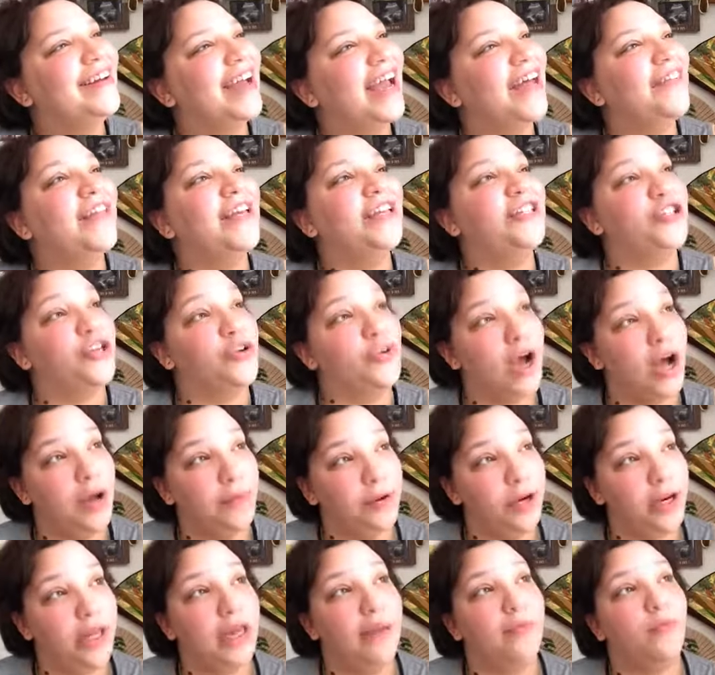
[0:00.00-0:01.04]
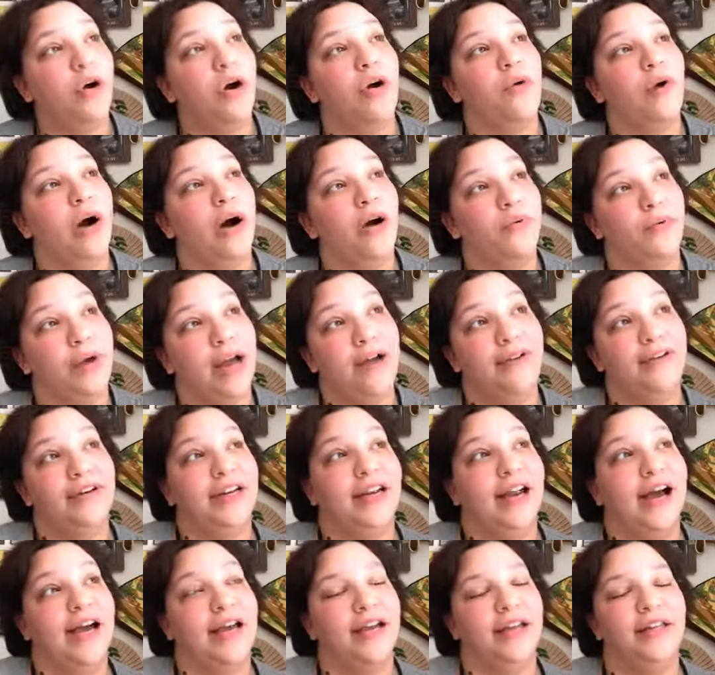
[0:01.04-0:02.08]
And they do help you to get more
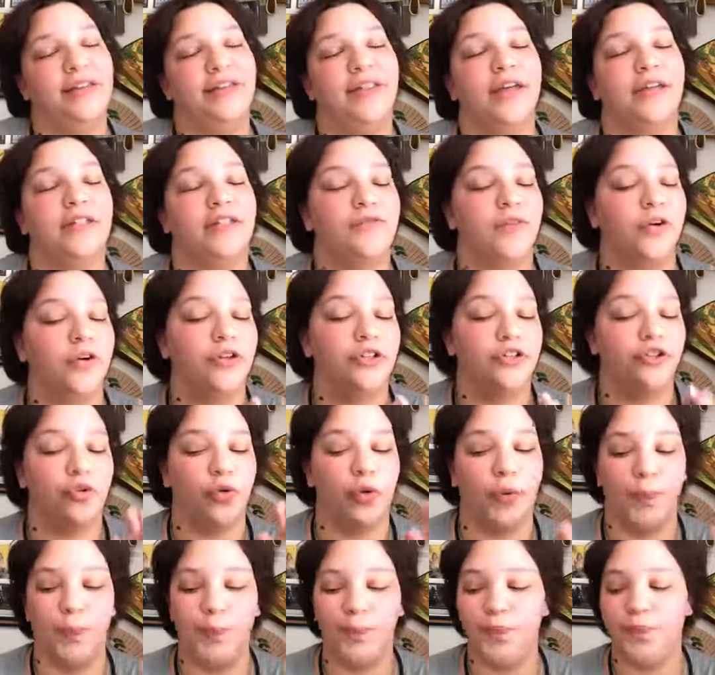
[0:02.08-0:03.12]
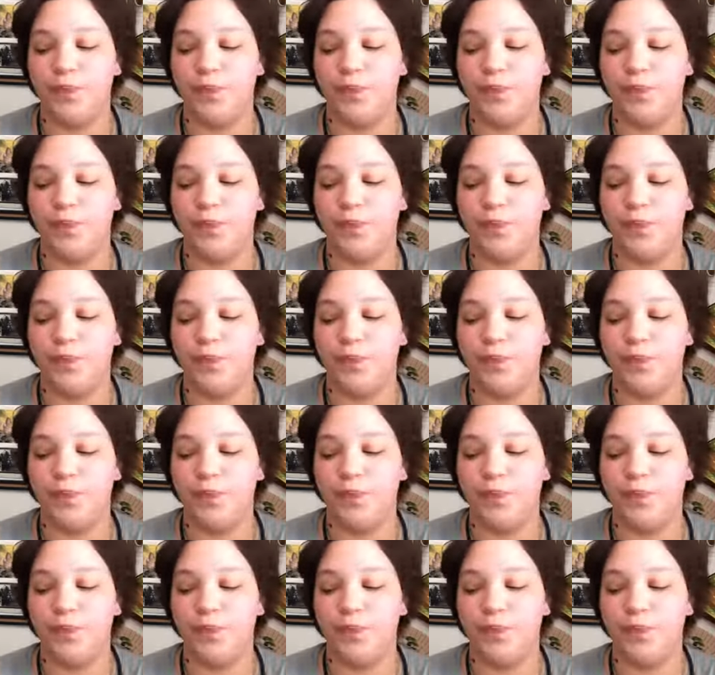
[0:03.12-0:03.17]
well-rounded, Heidi. That's very true.